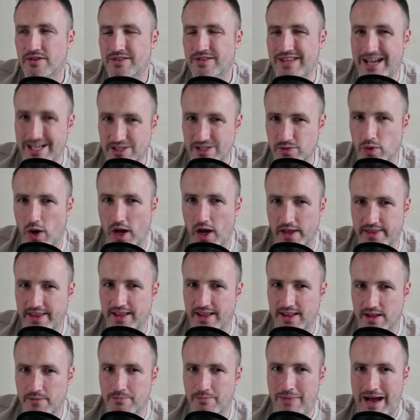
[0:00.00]
That's what I
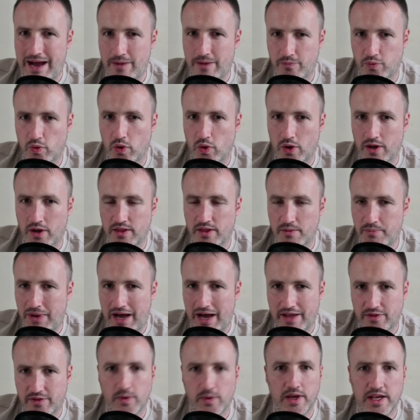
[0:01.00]
think the map and the
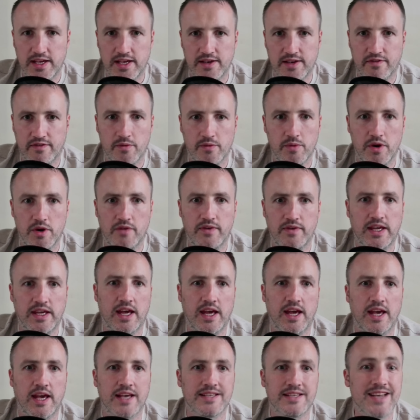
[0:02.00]
pathway here for Mervyn
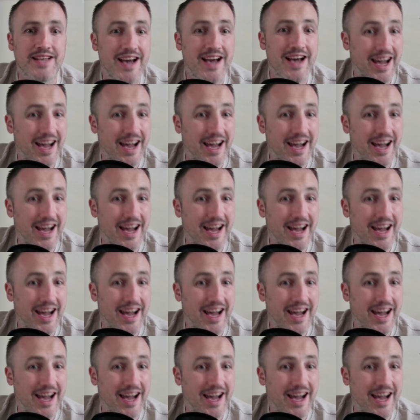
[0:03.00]
King is.